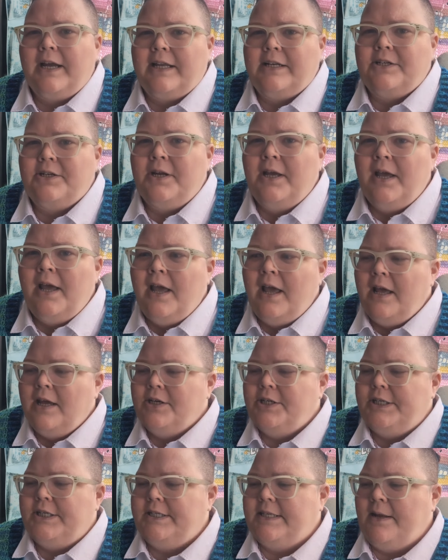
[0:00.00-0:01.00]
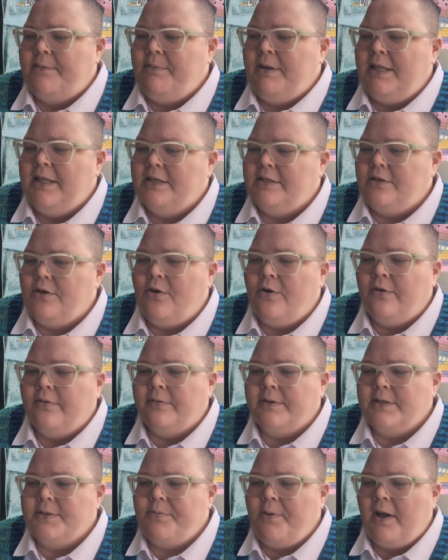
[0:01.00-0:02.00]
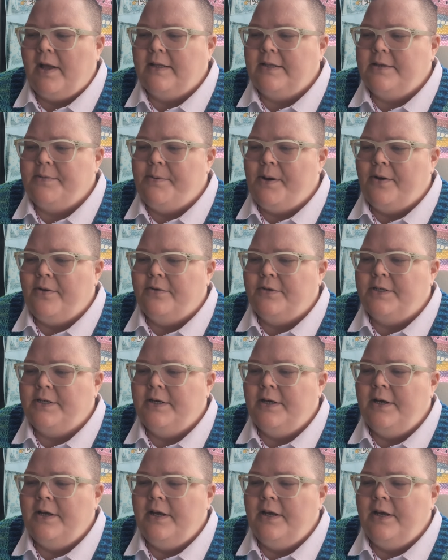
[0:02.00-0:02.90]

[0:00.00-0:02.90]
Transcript: And she sent me this whole response about,